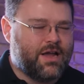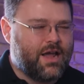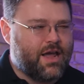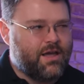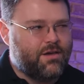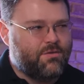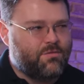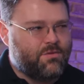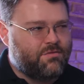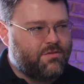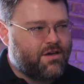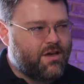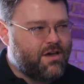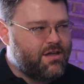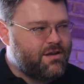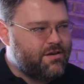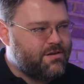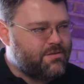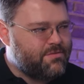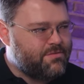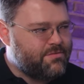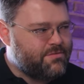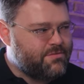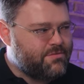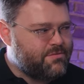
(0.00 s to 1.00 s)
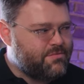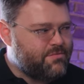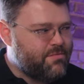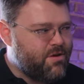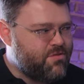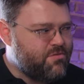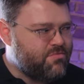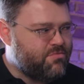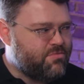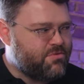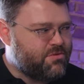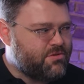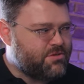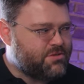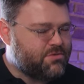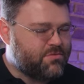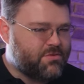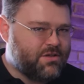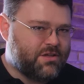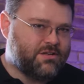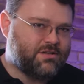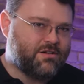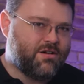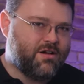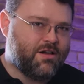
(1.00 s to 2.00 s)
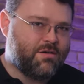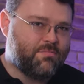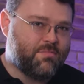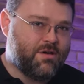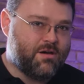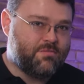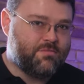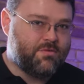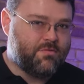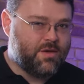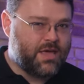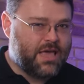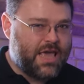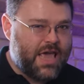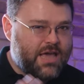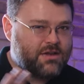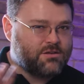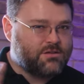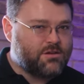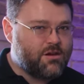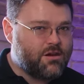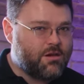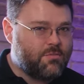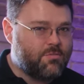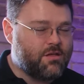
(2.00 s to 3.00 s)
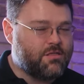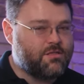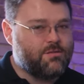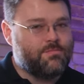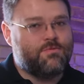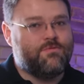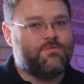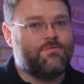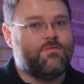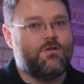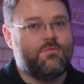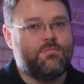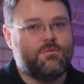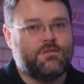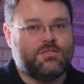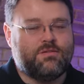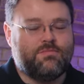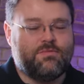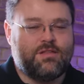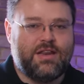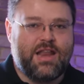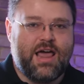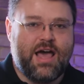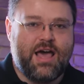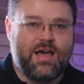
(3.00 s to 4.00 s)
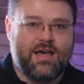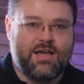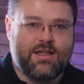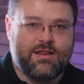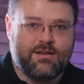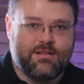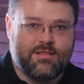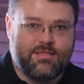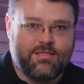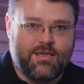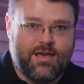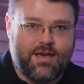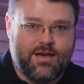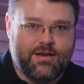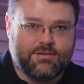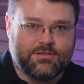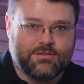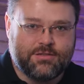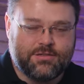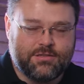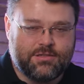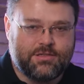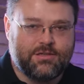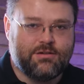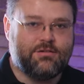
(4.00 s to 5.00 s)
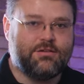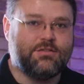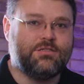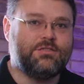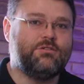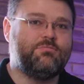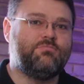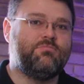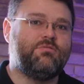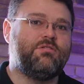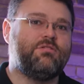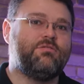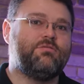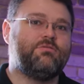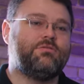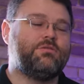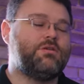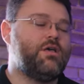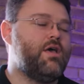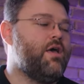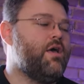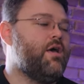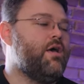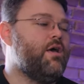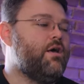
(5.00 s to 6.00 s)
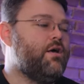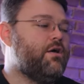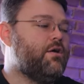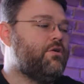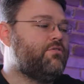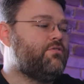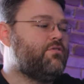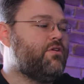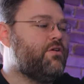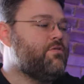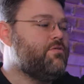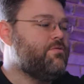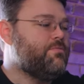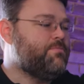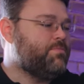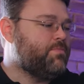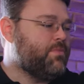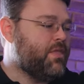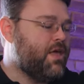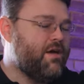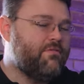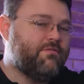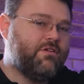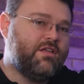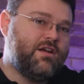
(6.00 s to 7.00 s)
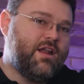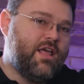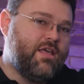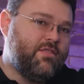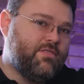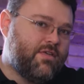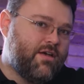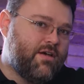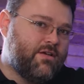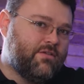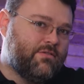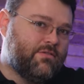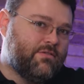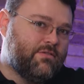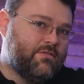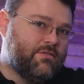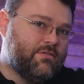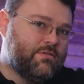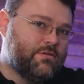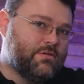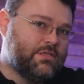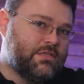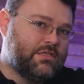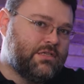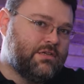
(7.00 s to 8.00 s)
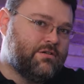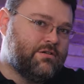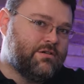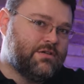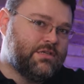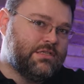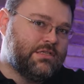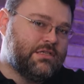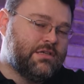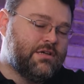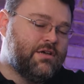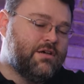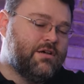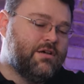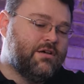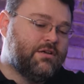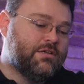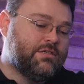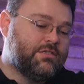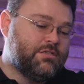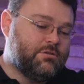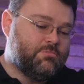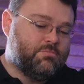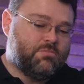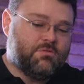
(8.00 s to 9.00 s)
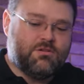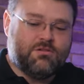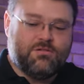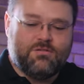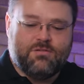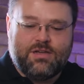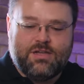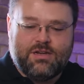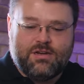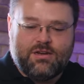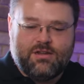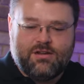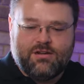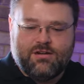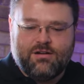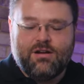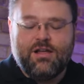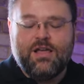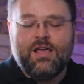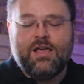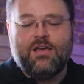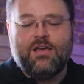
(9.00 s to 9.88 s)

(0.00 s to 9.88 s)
And we've got motherboards that we can talk about, but we can't talk about the performance of the 9000 series CPUs. So I've got an 8000 series CPU in here.